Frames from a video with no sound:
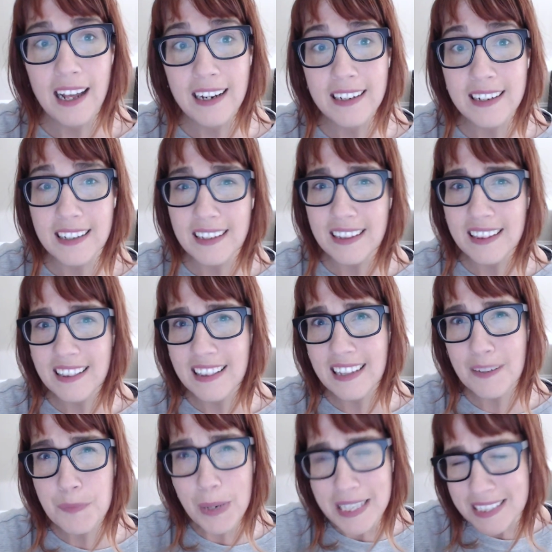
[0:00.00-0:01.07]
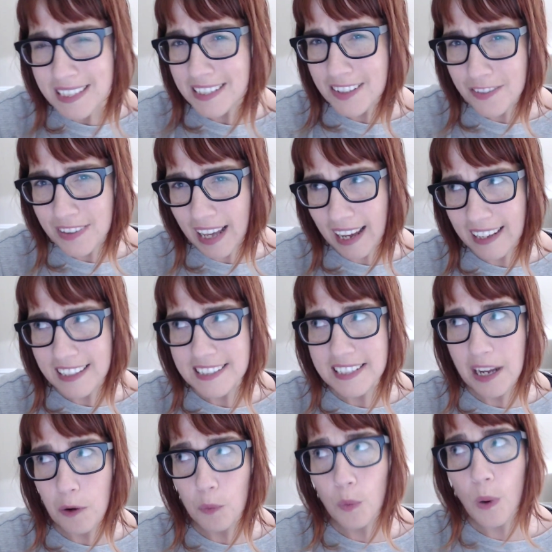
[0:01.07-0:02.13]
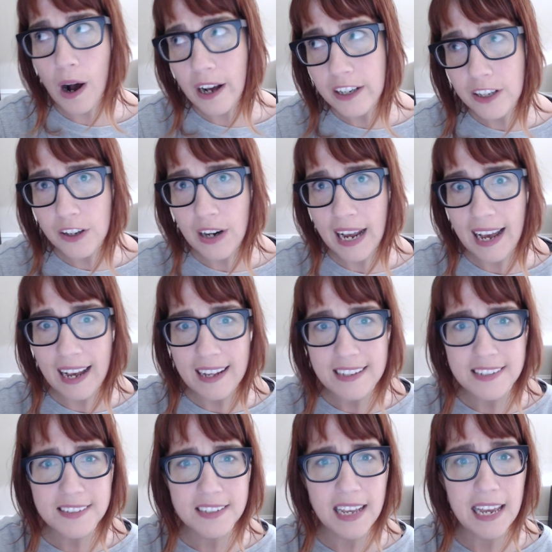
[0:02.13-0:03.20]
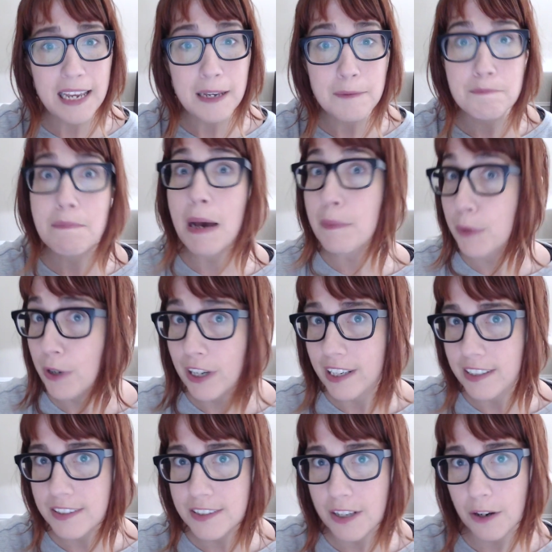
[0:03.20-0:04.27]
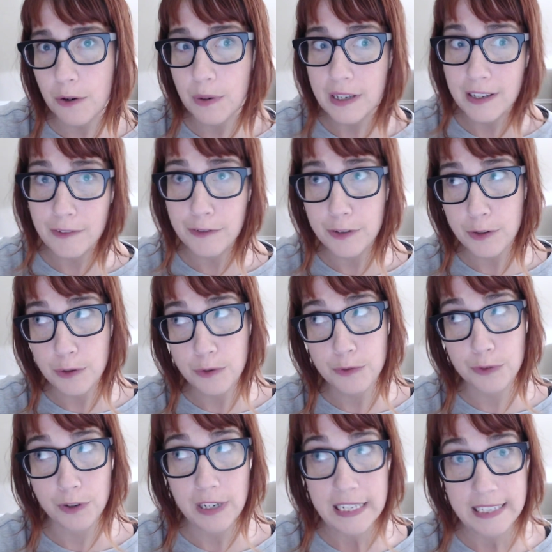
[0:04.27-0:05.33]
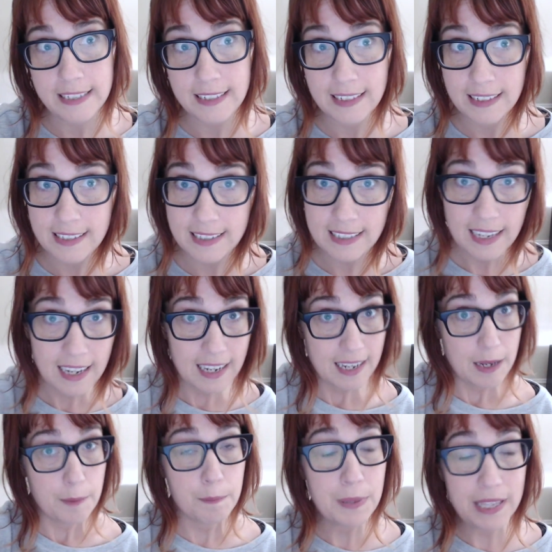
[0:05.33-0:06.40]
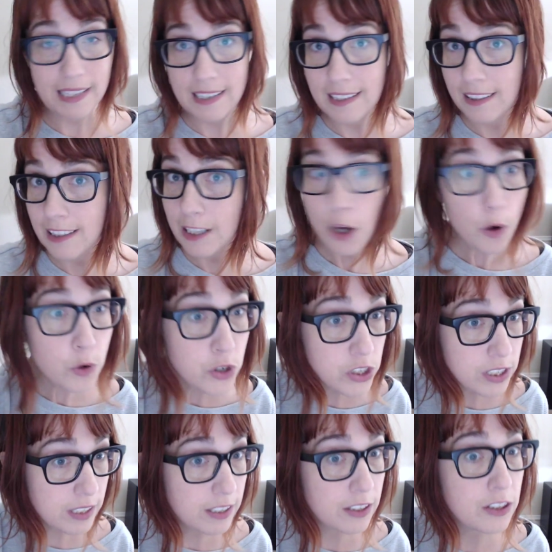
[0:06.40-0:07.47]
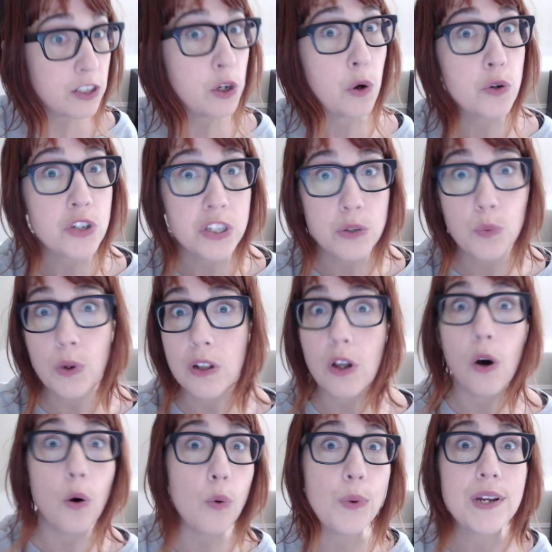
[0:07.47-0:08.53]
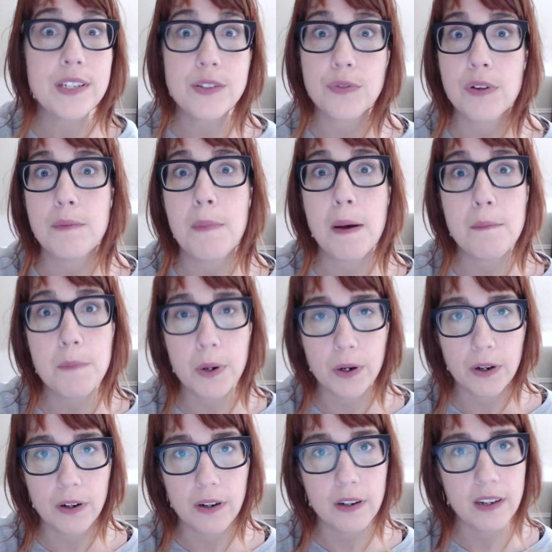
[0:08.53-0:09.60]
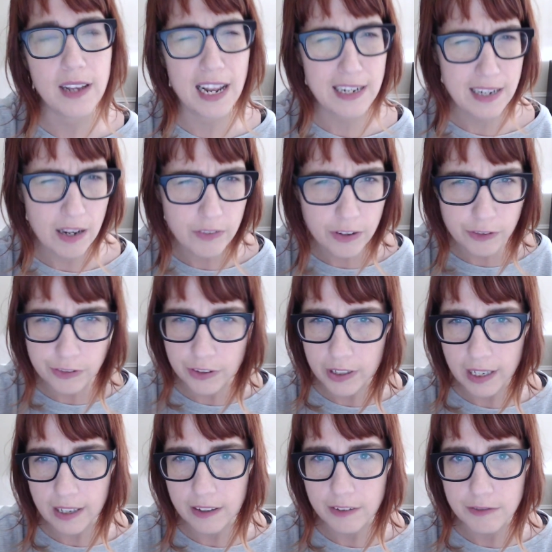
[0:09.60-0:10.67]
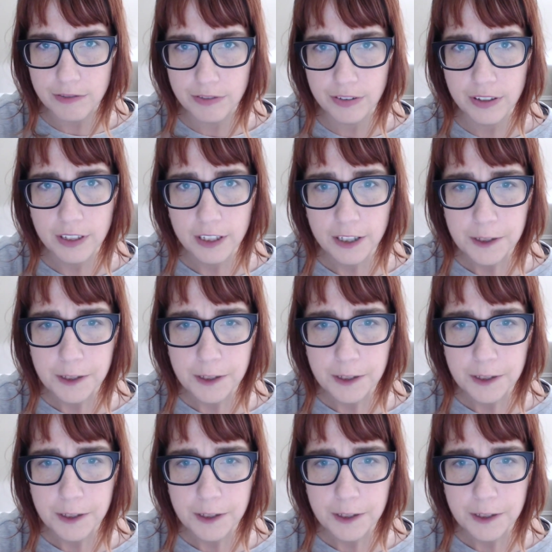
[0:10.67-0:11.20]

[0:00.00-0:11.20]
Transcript: And the basis of that is that water has a memory. So if you, for instance, pee in the ocean will always remember and never forgive.